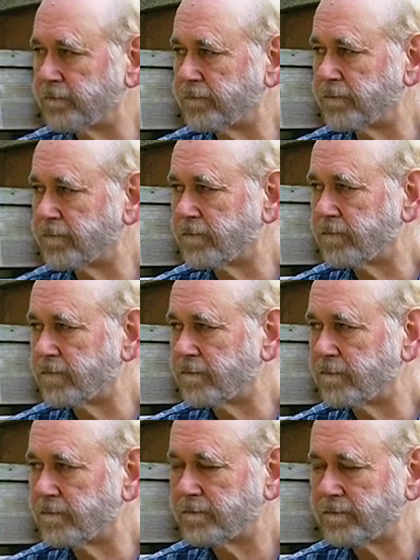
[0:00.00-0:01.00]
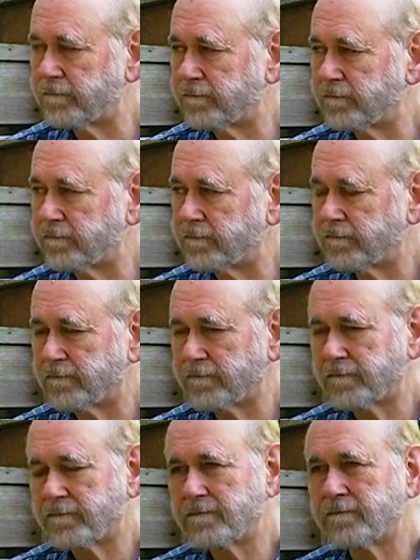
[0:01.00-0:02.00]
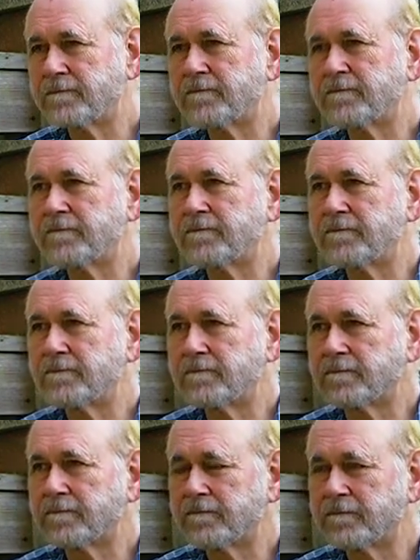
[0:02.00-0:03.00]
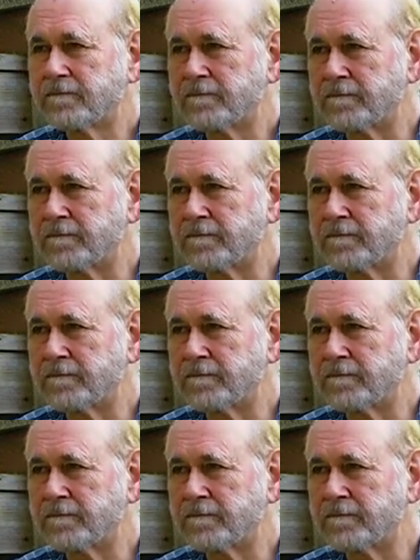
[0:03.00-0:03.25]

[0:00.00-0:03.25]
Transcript: The person shown says nothing.